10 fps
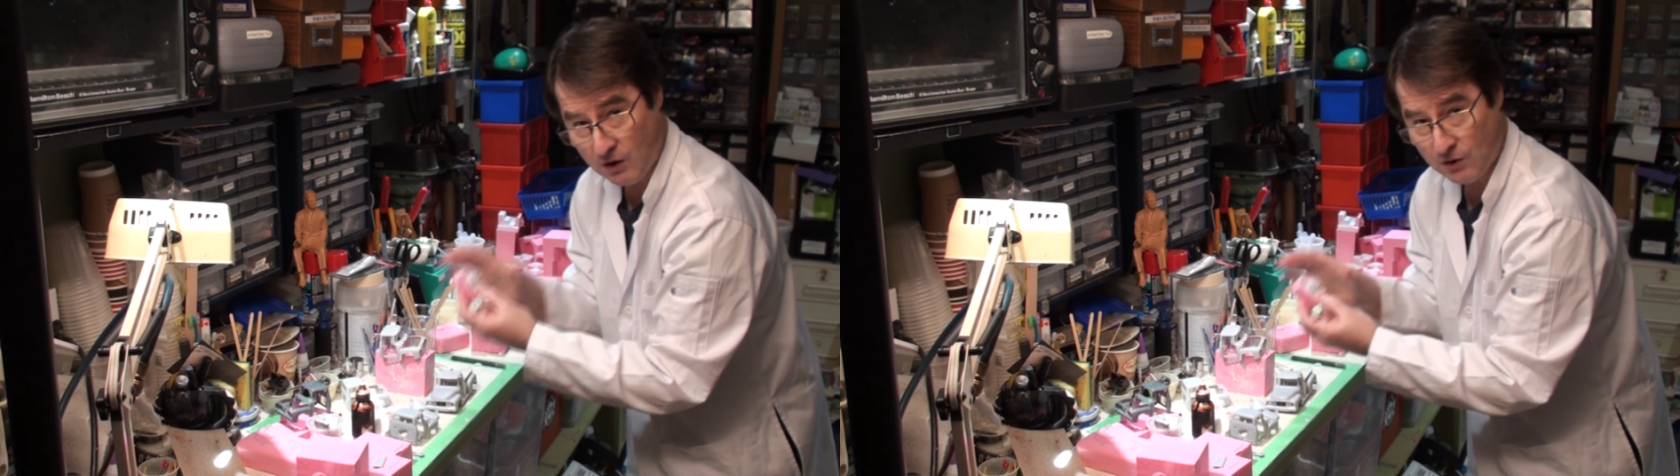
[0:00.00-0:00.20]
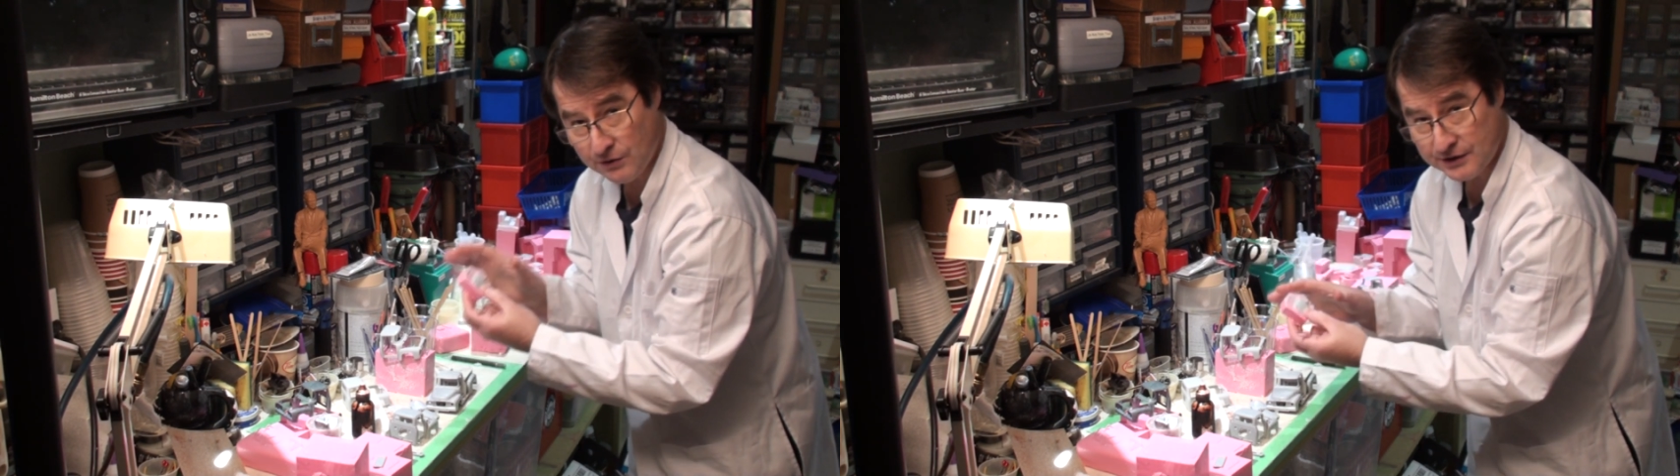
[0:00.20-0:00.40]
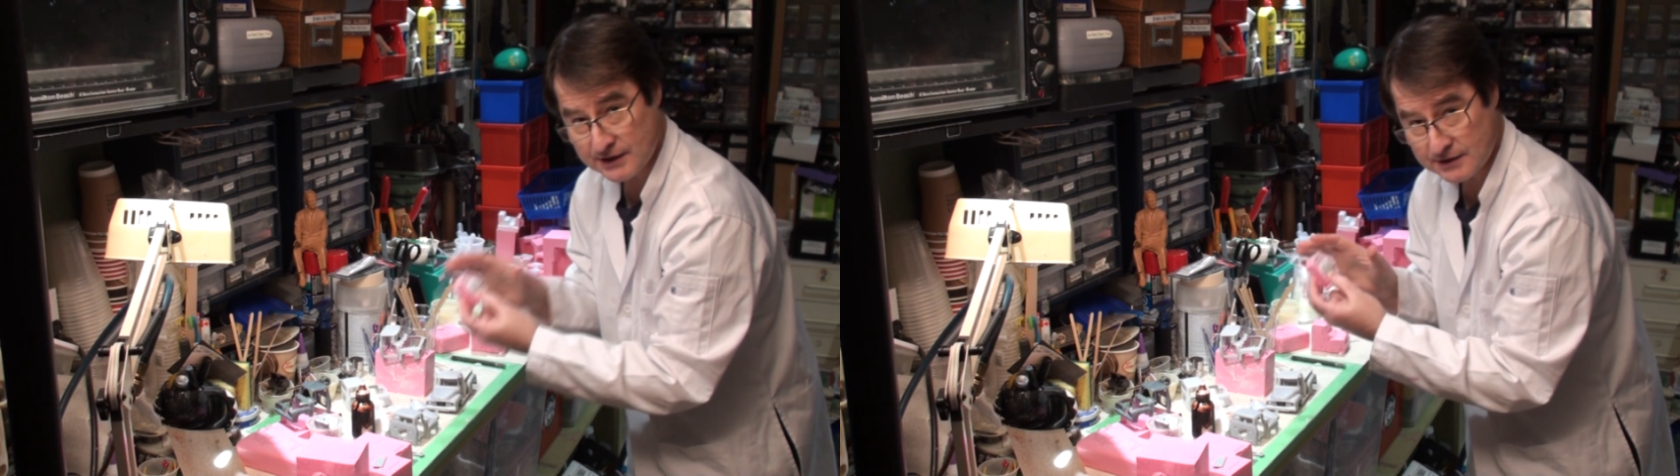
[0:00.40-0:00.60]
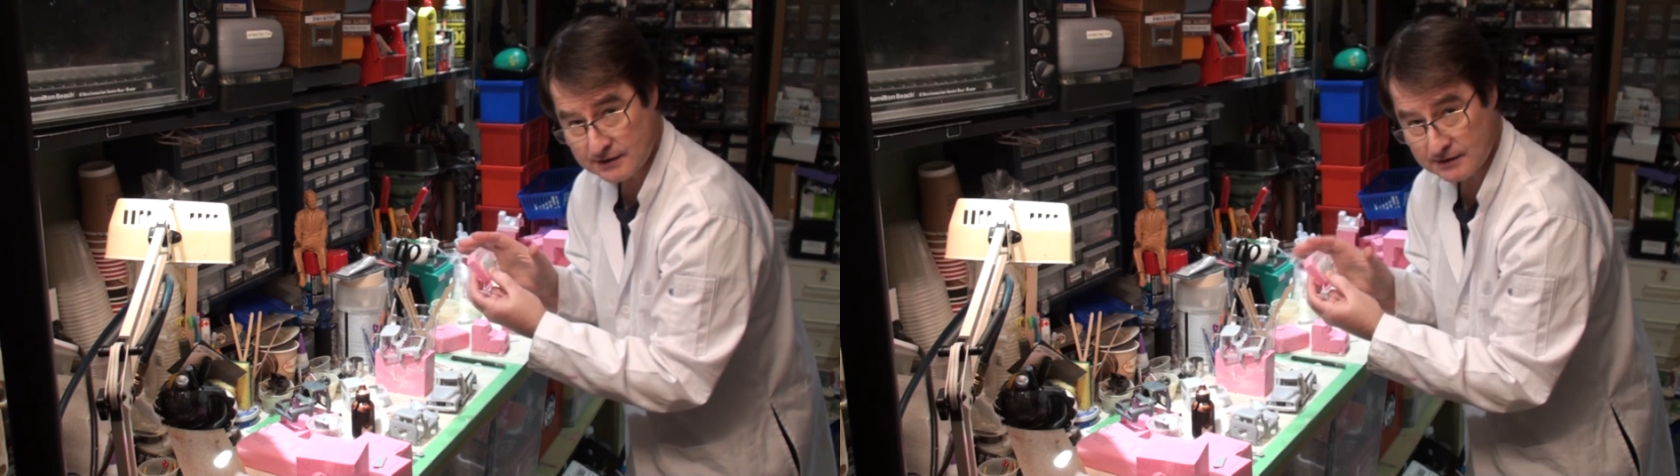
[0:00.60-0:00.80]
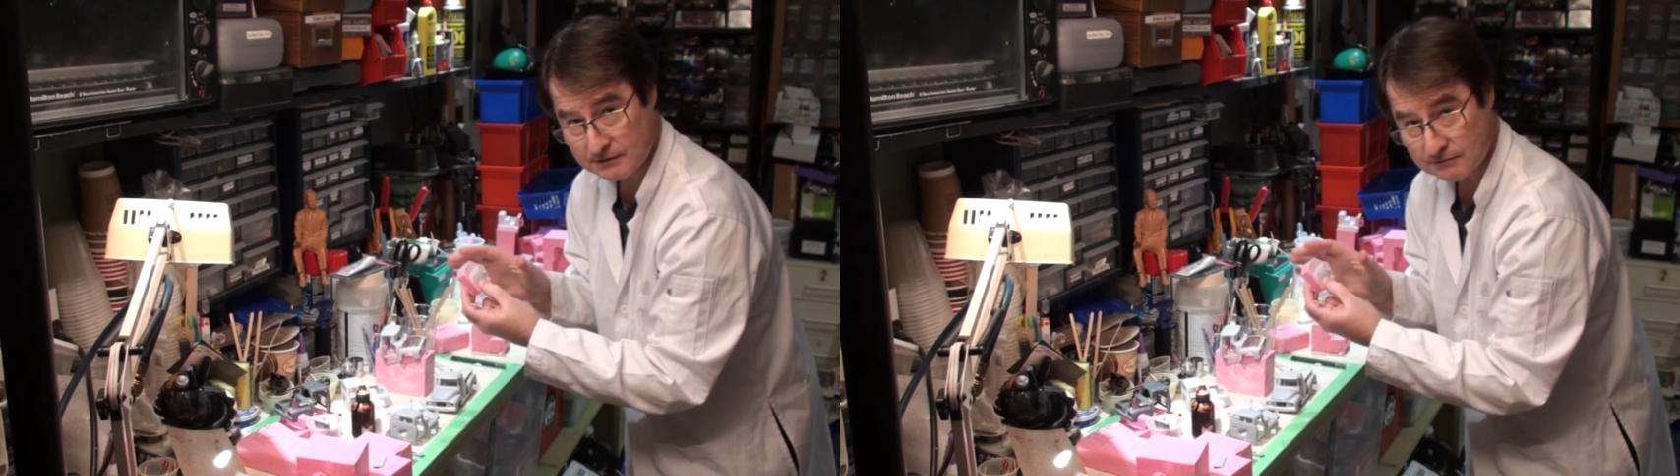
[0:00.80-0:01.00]
all
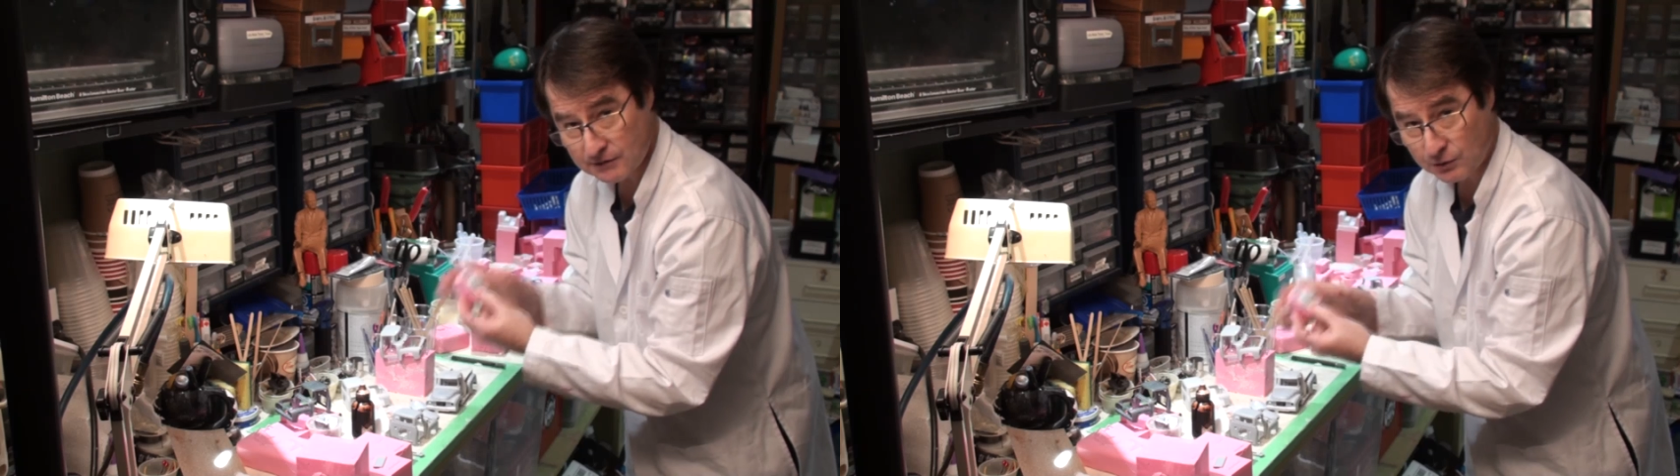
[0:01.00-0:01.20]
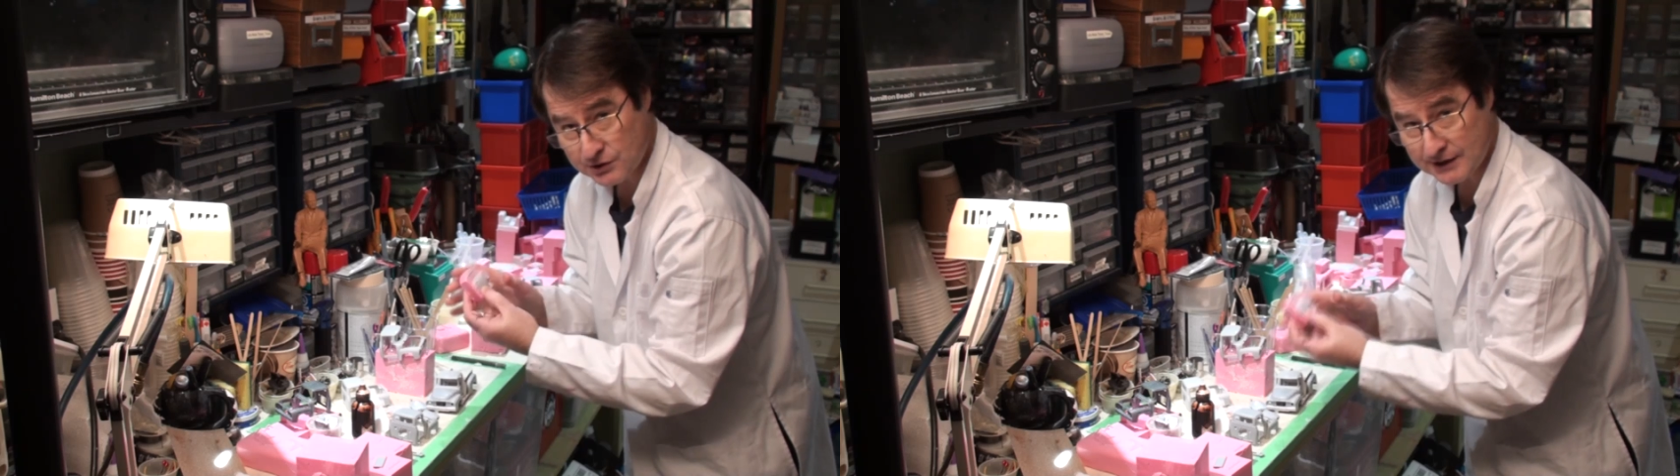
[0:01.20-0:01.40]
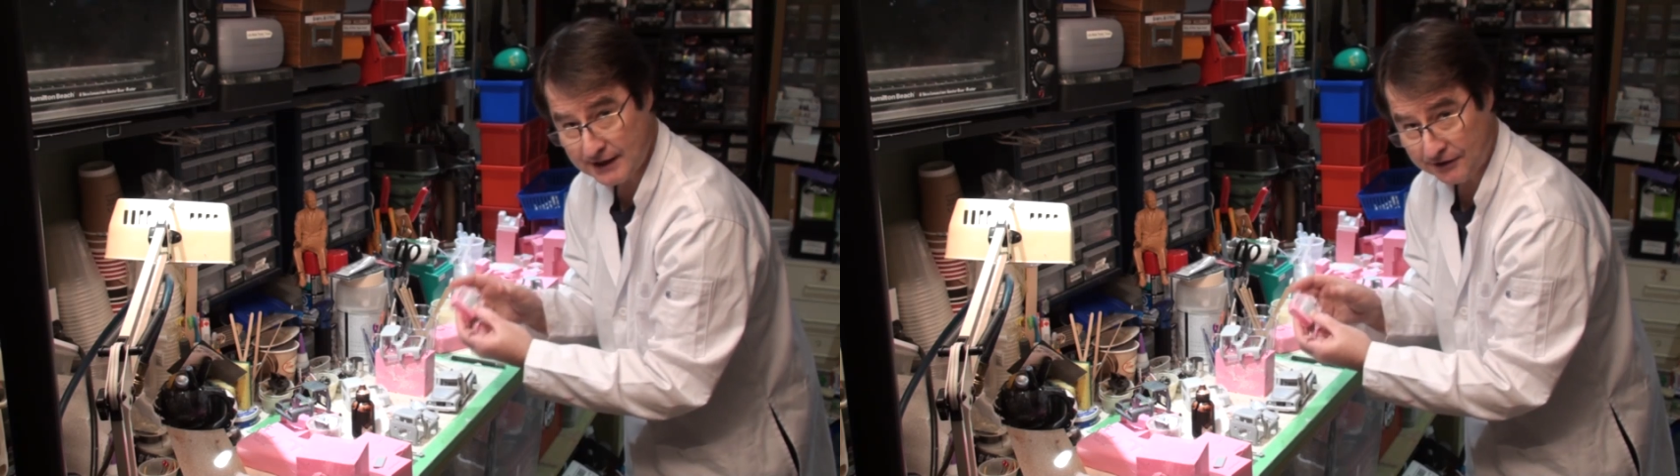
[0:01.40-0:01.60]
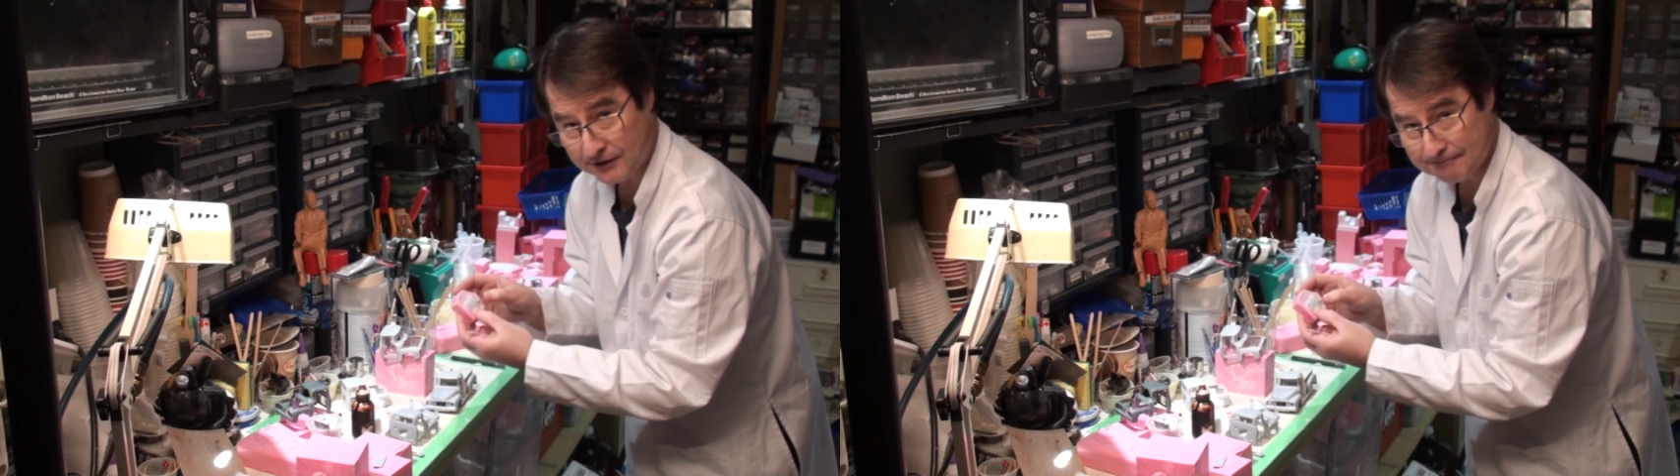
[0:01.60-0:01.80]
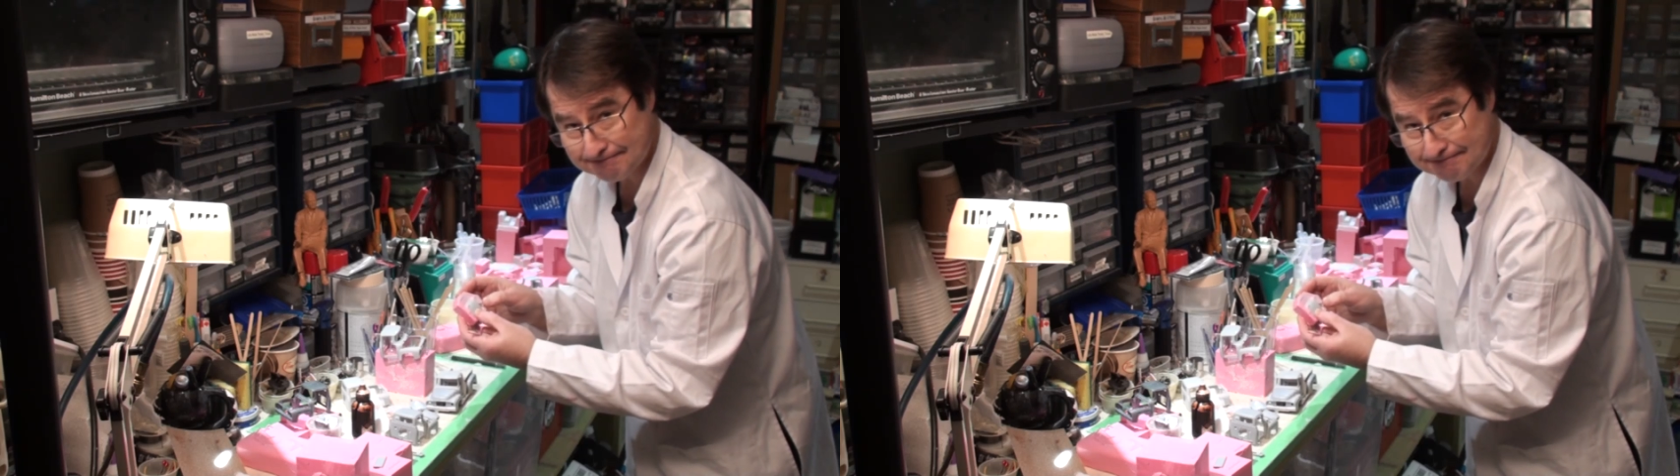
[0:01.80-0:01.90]
this goes together.